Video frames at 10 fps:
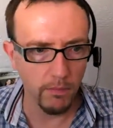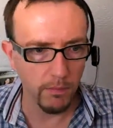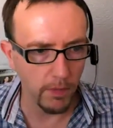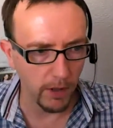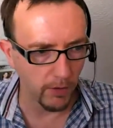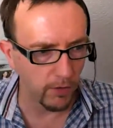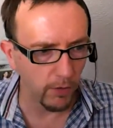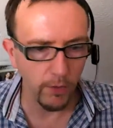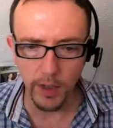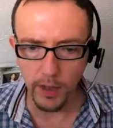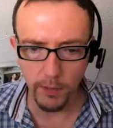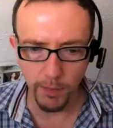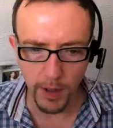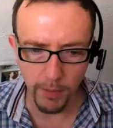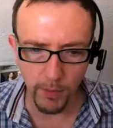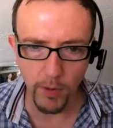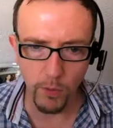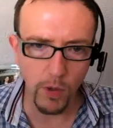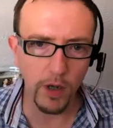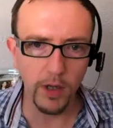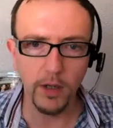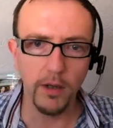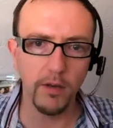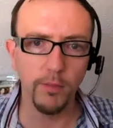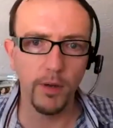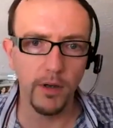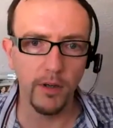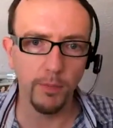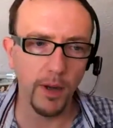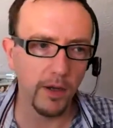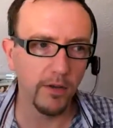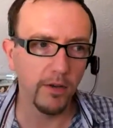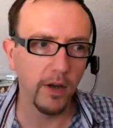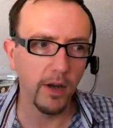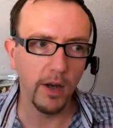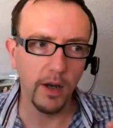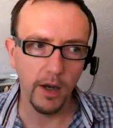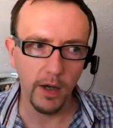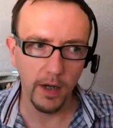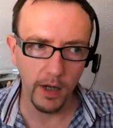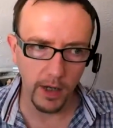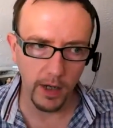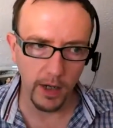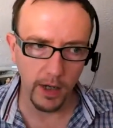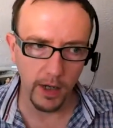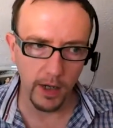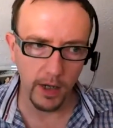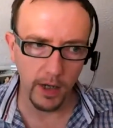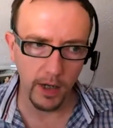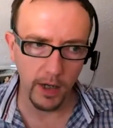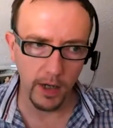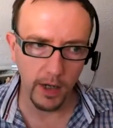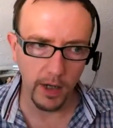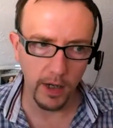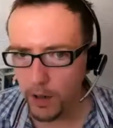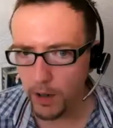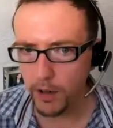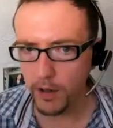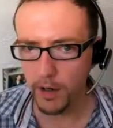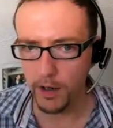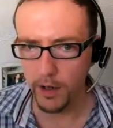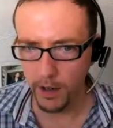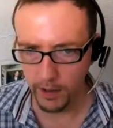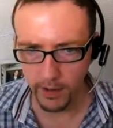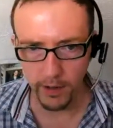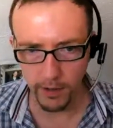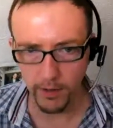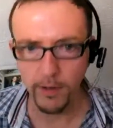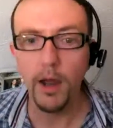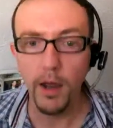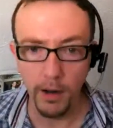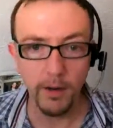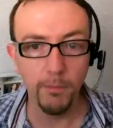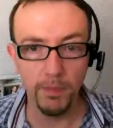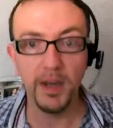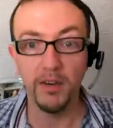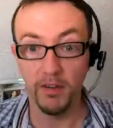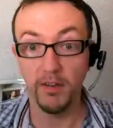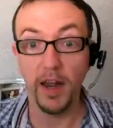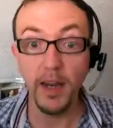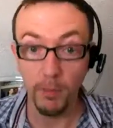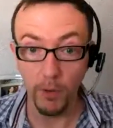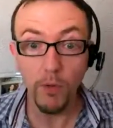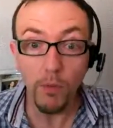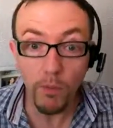ensuring that people who work in the disability space get paid for their work and can be sustainable,